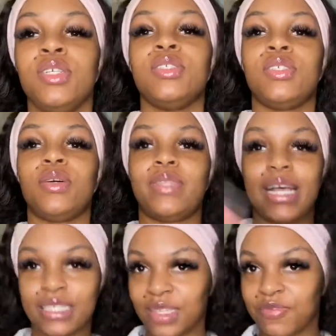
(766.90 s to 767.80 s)
So
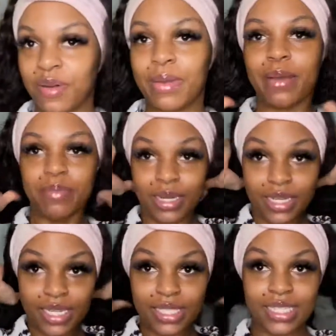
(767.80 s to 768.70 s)
that's it for my
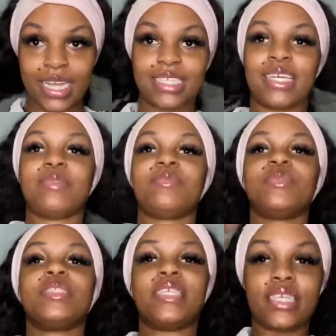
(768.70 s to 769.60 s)
bunny's nighttime
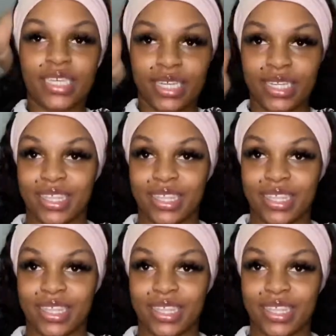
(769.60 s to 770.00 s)
routine.